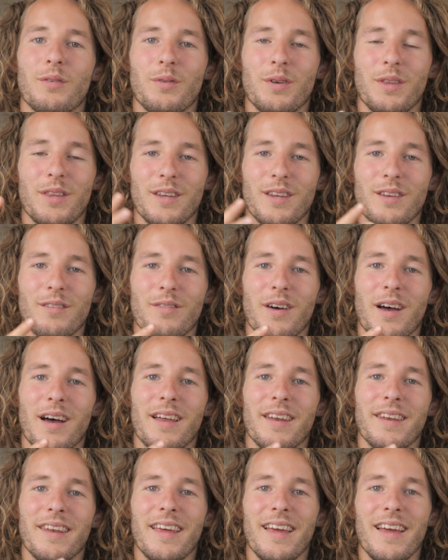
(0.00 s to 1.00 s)
within the
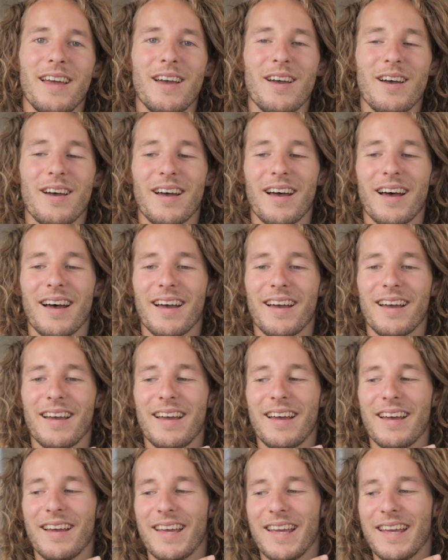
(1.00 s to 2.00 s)
van.
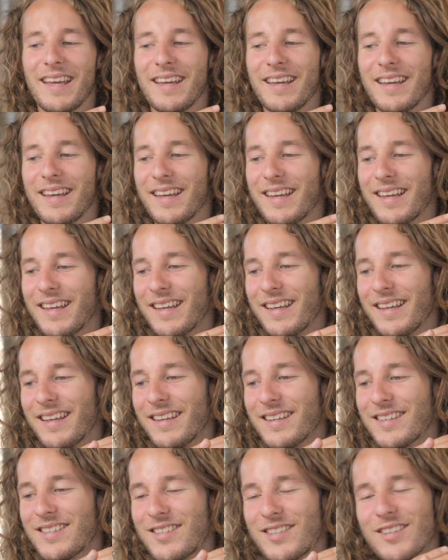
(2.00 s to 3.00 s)
It
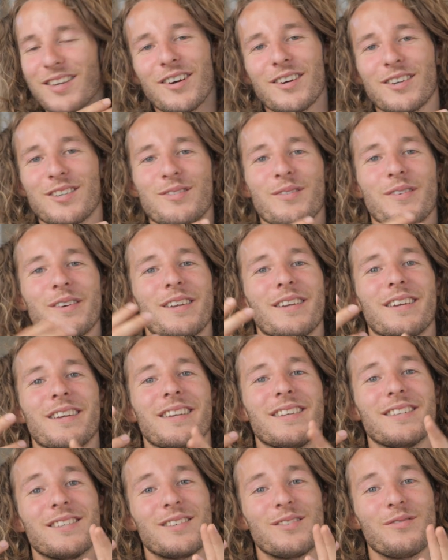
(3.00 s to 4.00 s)
sucks when it
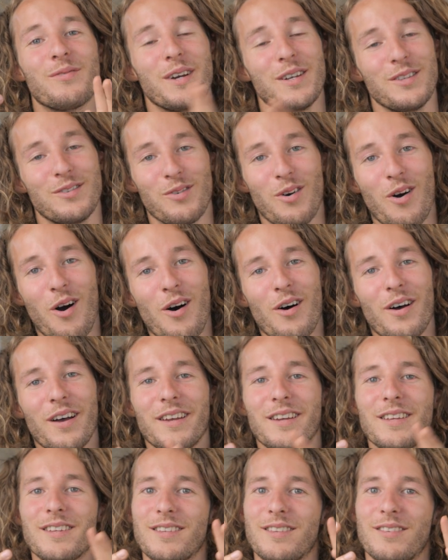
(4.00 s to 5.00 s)
is way too hot,
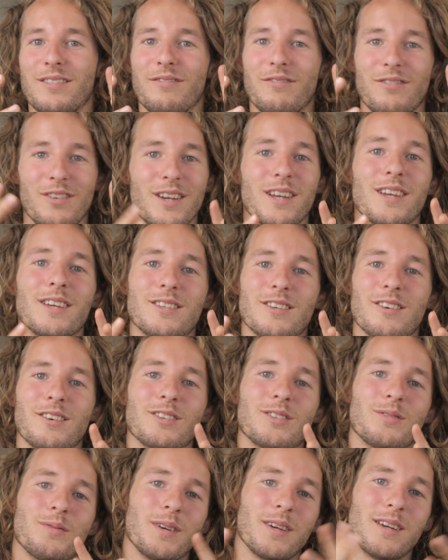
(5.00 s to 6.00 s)
and it really
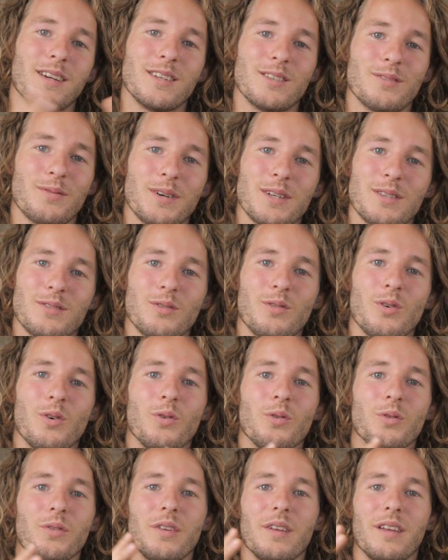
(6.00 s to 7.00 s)
sucks when it is way too
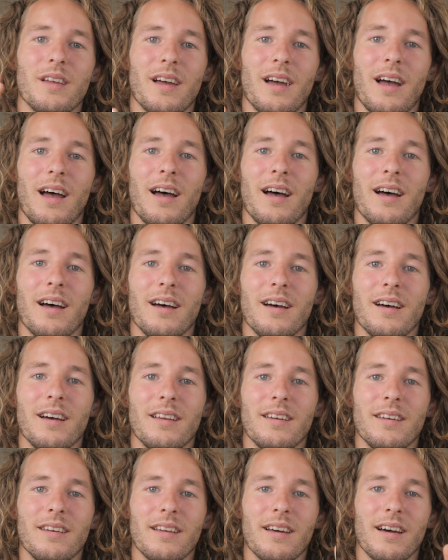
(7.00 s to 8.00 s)
cold.
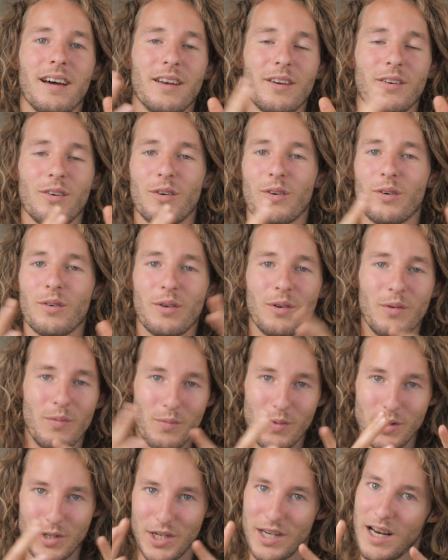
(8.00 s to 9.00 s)
And I don't know in
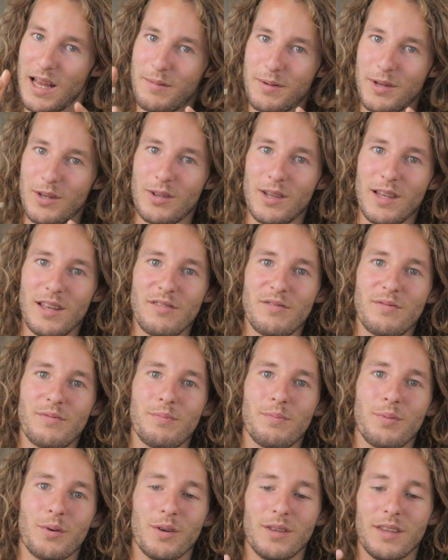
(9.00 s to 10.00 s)
which climate you
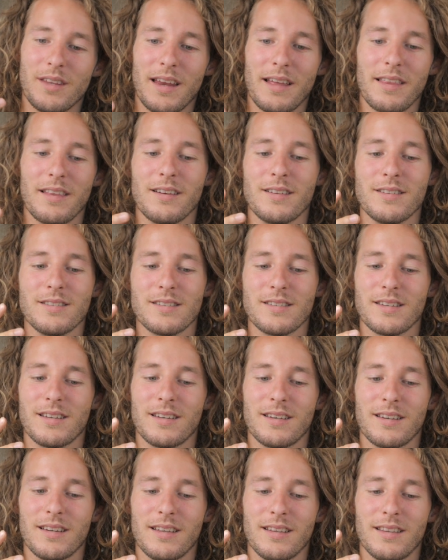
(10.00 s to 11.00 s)
live, but in the Netherlands
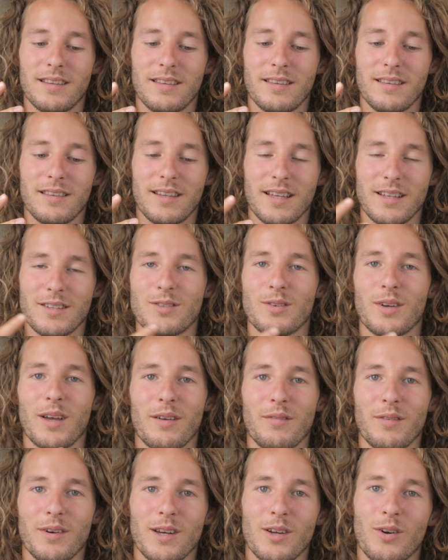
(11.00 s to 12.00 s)
it tends to
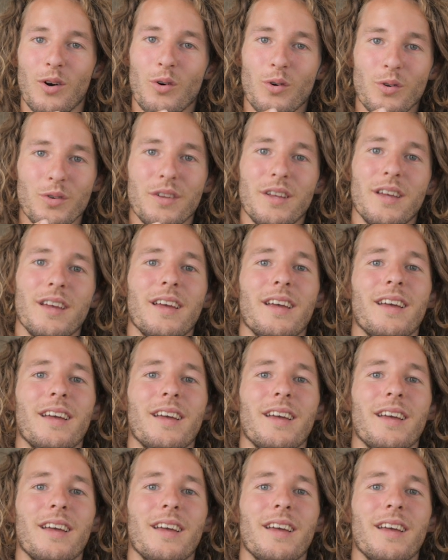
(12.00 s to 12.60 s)
get really cold,